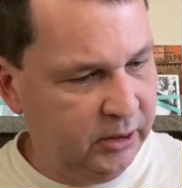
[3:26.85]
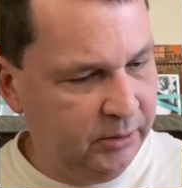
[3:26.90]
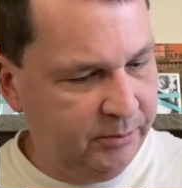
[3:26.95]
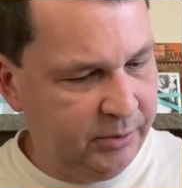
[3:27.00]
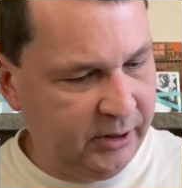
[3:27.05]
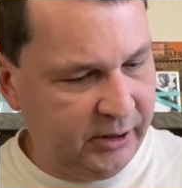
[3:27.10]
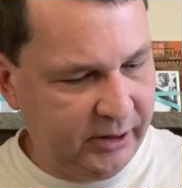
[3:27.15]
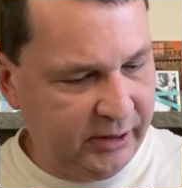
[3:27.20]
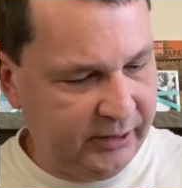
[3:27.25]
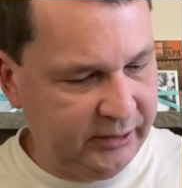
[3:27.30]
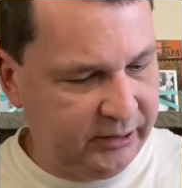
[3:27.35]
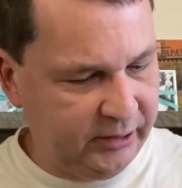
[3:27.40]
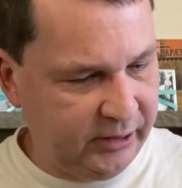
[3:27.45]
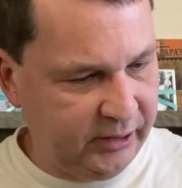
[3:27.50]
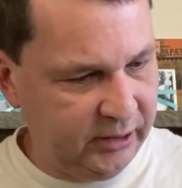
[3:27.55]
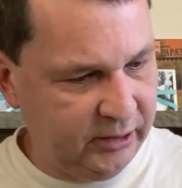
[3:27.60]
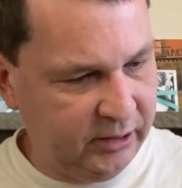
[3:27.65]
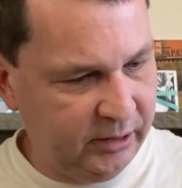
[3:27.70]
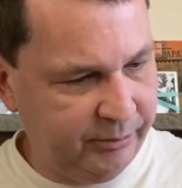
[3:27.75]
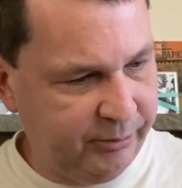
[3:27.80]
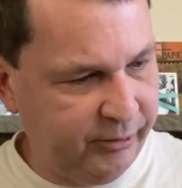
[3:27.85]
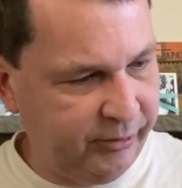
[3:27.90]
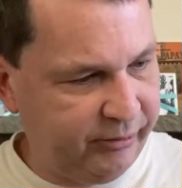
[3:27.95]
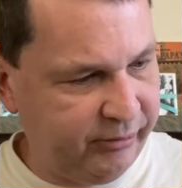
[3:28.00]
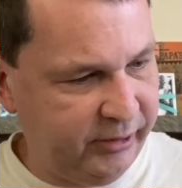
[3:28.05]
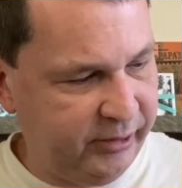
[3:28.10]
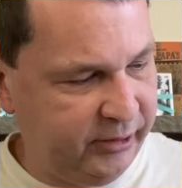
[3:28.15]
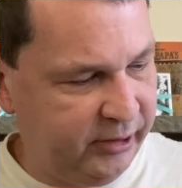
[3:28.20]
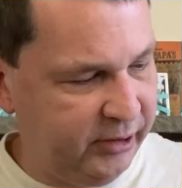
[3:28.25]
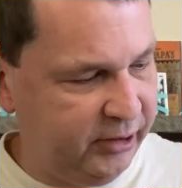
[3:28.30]
But I did end up with
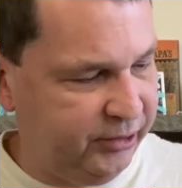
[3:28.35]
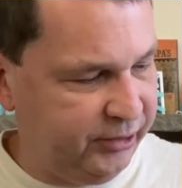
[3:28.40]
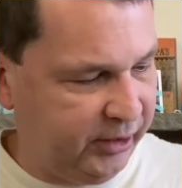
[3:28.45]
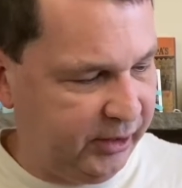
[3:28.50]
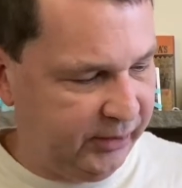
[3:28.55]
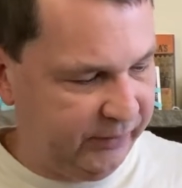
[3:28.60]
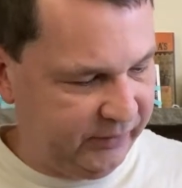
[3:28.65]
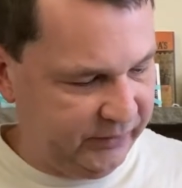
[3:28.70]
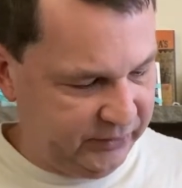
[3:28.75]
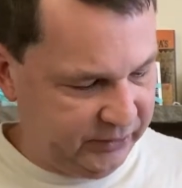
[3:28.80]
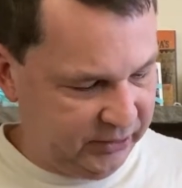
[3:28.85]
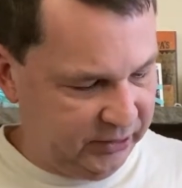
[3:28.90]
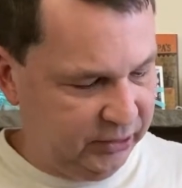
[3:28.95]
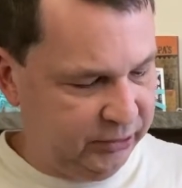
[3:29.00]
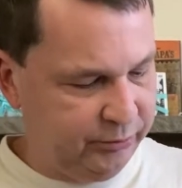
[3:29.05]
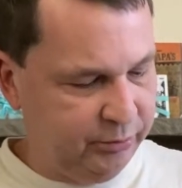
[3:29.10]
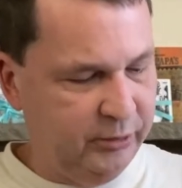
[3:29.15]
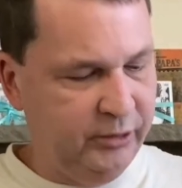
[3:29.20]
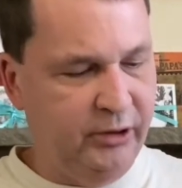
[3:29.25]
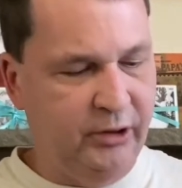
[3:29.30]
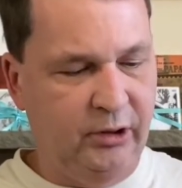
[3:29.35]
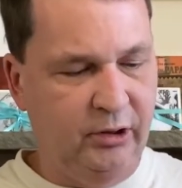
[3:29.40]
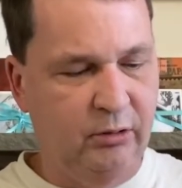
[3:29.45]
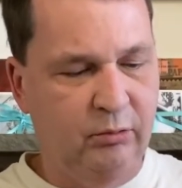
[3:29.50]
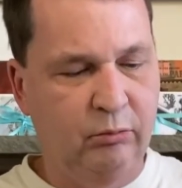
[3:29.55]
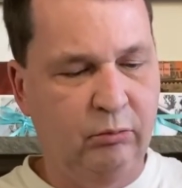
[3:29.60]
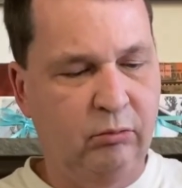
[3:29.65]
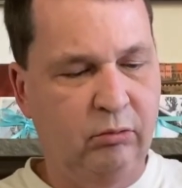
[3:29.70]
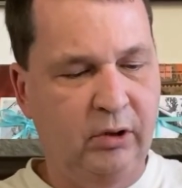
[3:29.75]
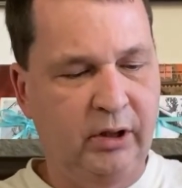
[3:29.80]
three things. I haven't seen this one in a
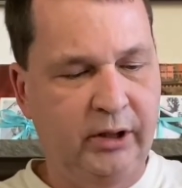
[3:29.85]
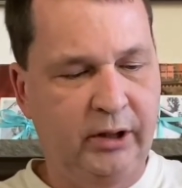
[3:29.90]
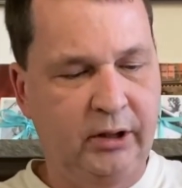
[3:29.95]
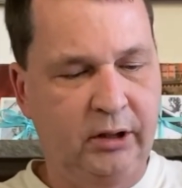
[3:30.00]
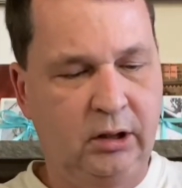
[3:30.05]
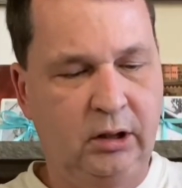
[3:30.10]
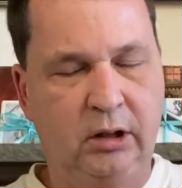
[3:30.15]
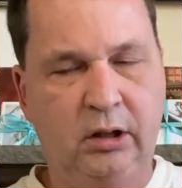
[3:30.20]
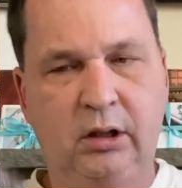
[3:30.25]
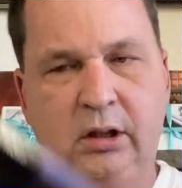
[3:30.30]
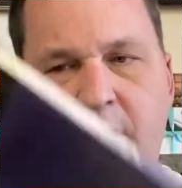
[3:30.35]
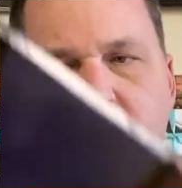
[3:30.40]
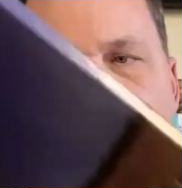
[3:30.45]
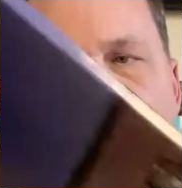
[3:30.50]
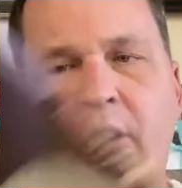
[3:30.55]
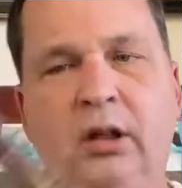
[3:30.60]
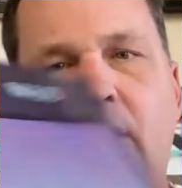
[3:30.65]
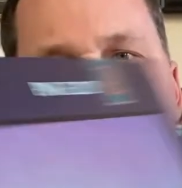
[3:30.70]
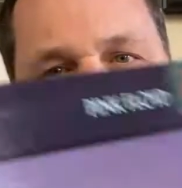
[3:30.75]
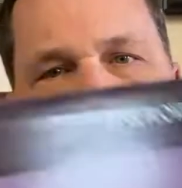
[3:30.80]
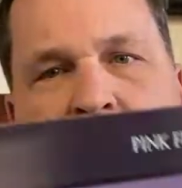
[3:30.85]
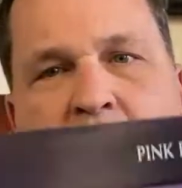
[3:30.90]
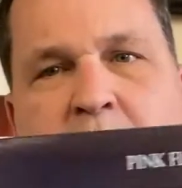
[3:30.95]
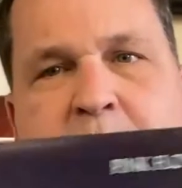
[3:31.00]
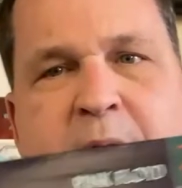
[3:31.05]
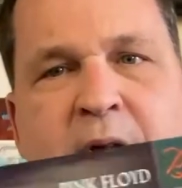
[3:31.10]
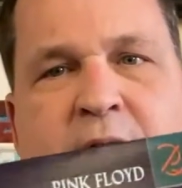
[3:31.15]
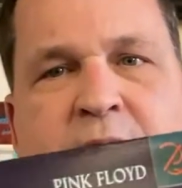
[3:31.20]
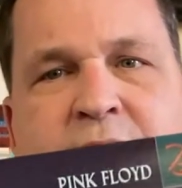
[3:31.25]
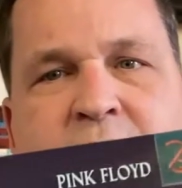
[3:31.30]
while. Uh,
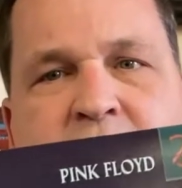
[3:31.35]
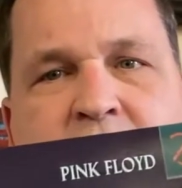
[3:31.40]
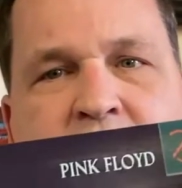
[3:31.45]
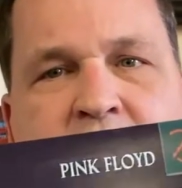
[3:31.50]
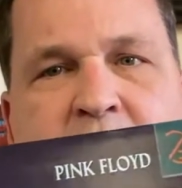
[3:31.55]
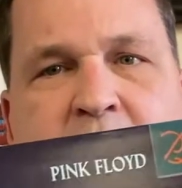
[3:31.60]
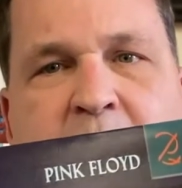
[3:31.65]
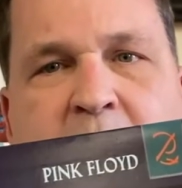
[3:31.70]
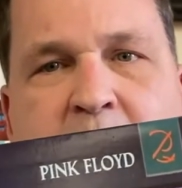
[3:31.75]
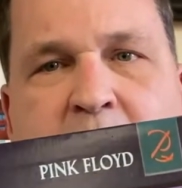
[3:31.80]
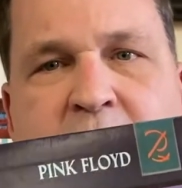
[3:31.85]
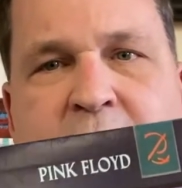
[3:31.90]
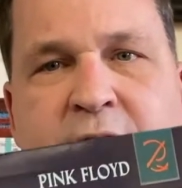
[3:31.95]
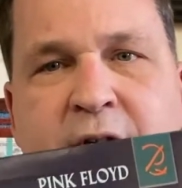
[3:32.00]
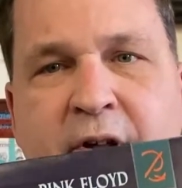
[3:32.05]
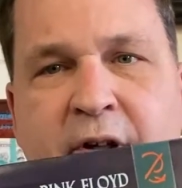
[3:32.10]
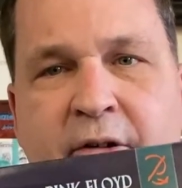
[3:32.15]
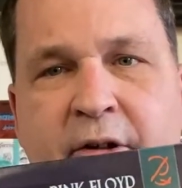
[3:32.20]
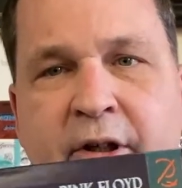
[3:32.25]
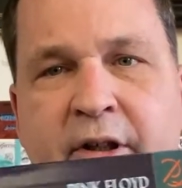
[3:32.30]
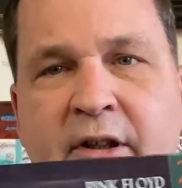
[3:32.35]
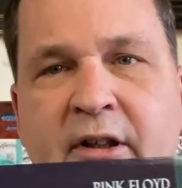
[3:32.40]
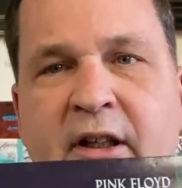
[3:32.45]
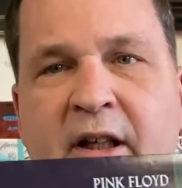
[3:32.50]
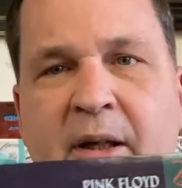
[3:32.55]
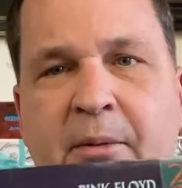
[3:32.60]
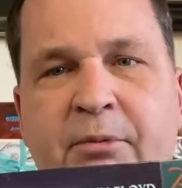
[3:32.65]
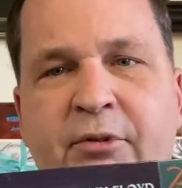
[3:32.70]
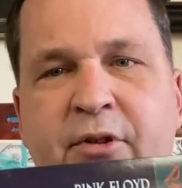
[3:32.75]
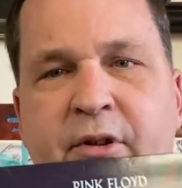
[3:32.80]
Pink Floyd, Momentary
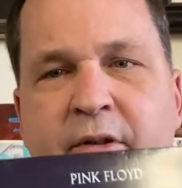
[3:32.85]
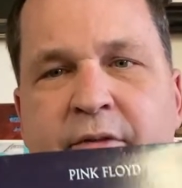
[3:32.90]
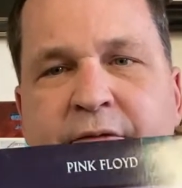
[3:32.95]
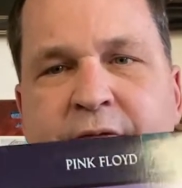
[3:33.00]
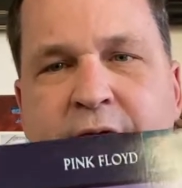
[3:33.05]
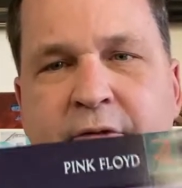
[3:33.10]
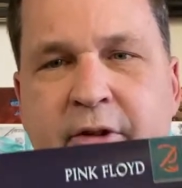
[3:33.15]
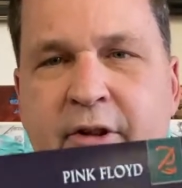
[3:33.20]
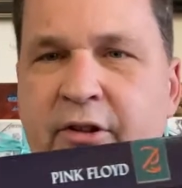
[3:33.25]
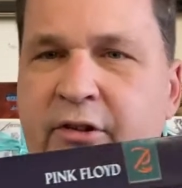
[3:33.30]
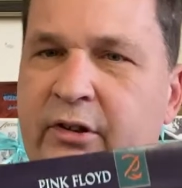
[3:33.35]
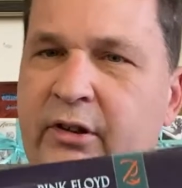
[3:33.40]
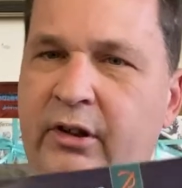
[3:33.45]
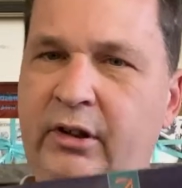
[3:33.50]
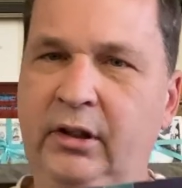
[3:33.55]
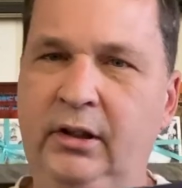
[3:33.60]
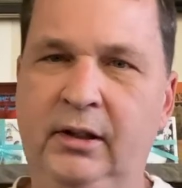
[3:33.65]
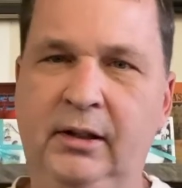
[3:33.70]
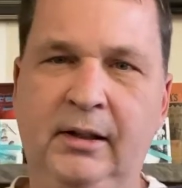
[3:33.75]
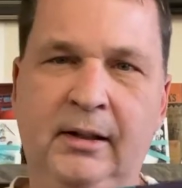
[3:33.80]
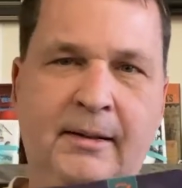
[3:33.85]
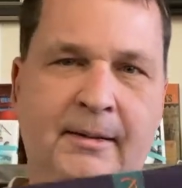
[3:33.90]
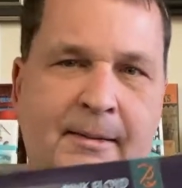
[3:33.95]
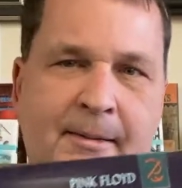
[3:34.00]
Lapse of Reason.